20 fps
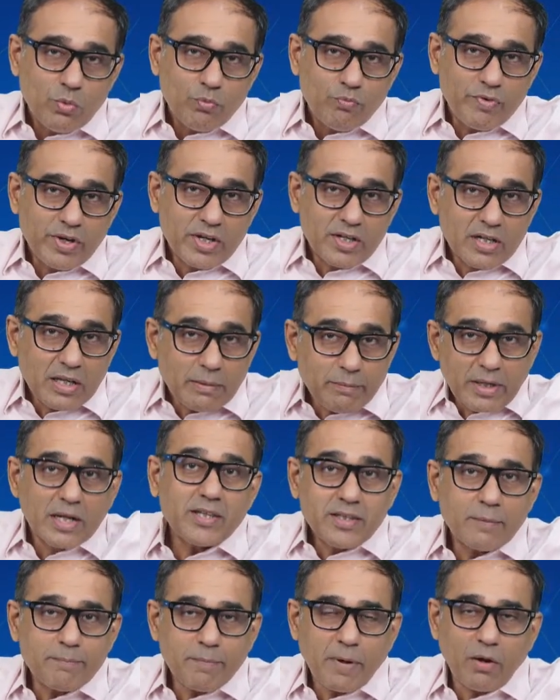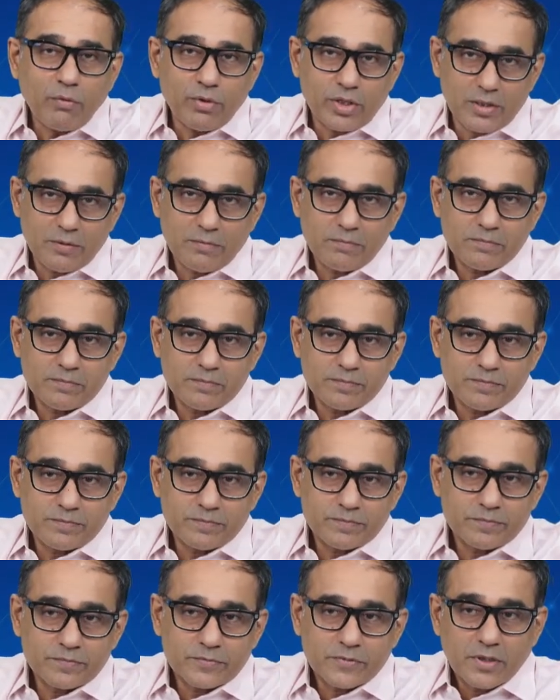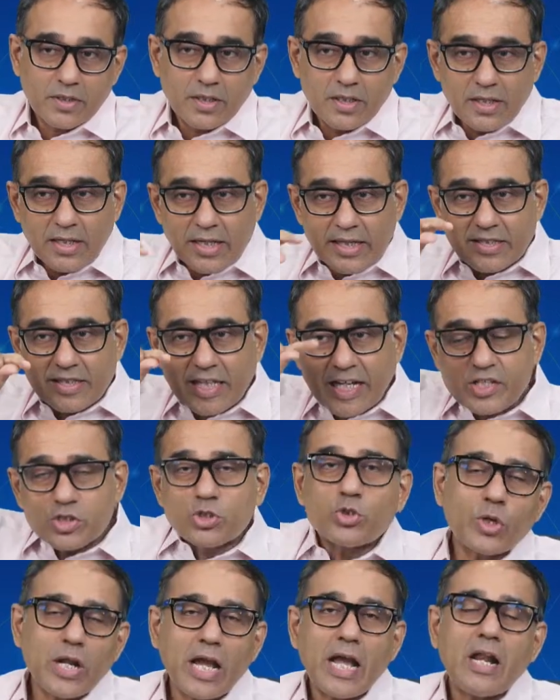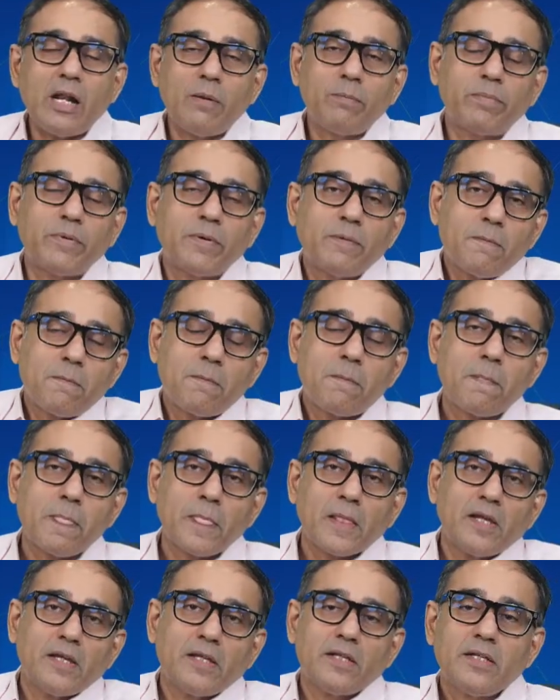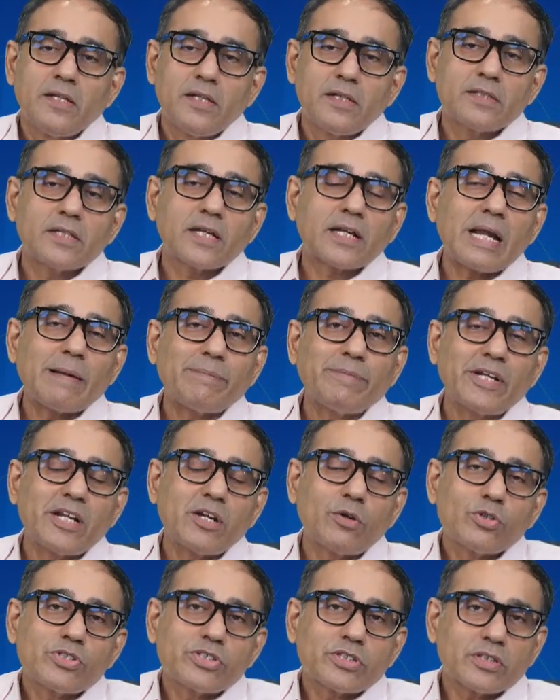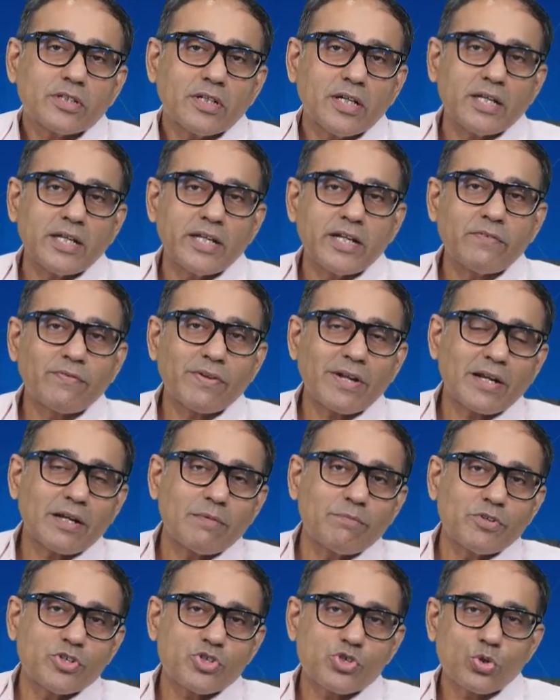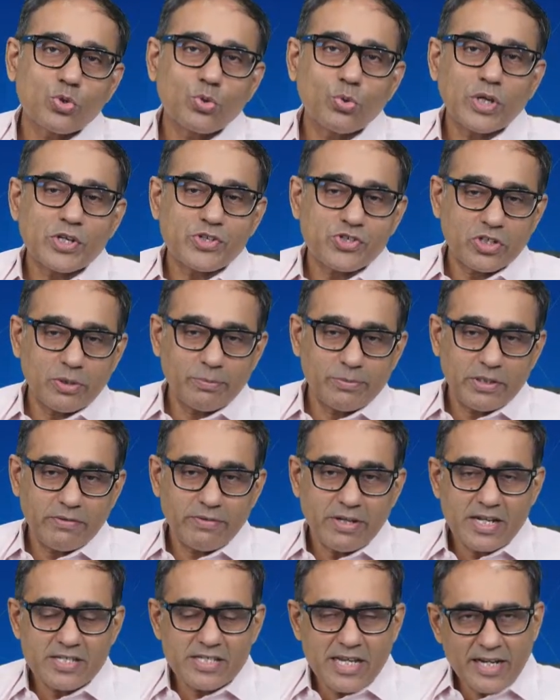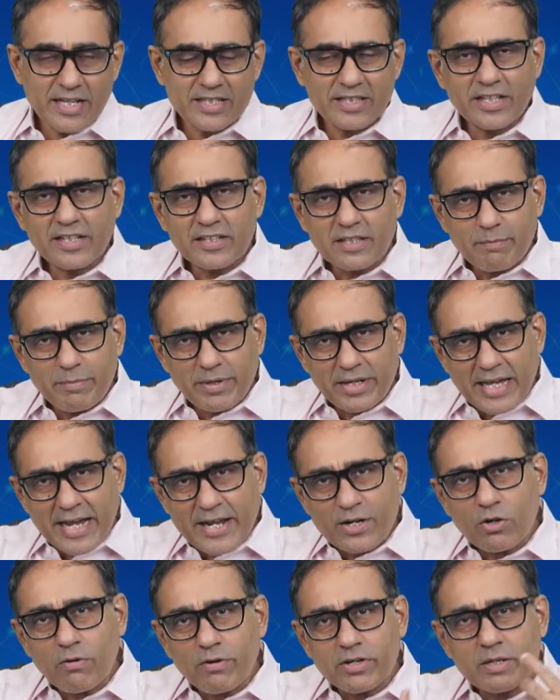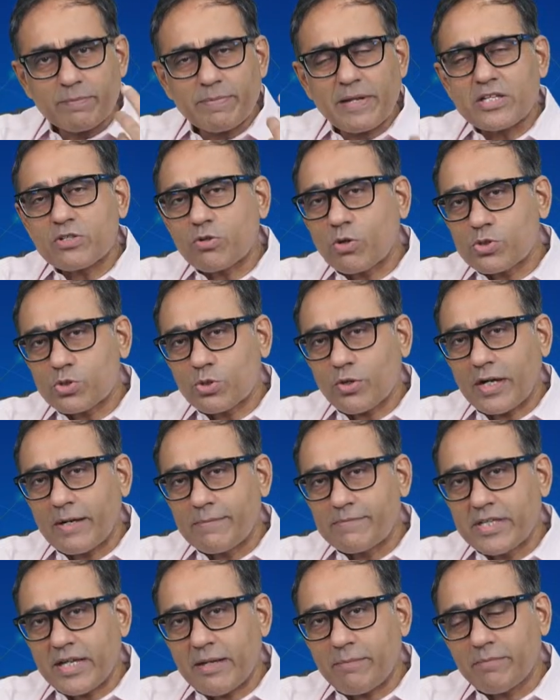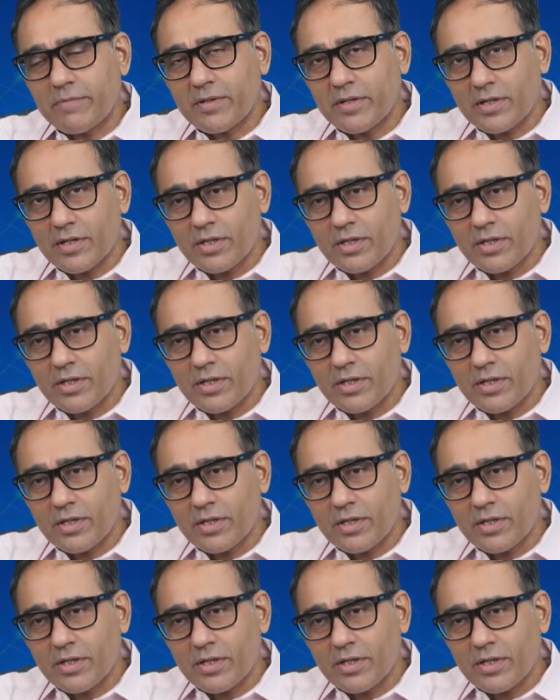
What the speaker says: with double the power. And that should help the capital goods and infra companies to do extremely well. And second thing, the benign commodity price also helps them